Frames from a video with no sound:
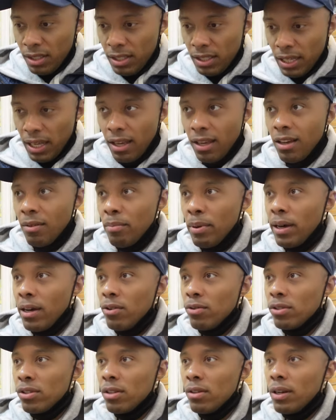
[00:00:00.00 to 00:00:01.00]
Damn,
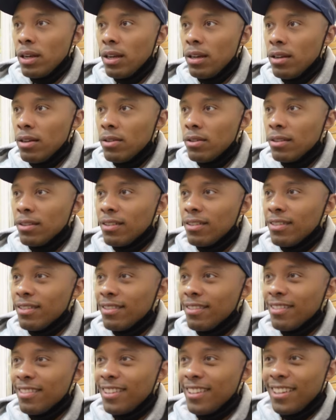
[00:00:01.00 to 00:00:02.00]
Bao, slow down.
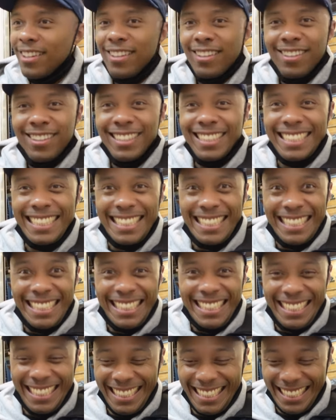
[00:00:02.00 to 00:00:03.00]
What do you mean
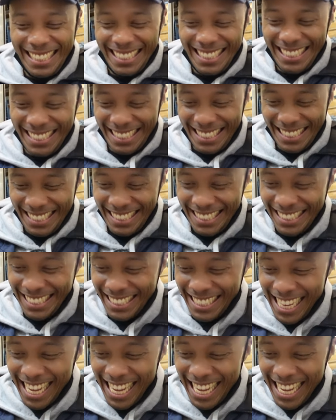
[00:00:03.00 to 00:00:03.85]
slow down? I'm eating.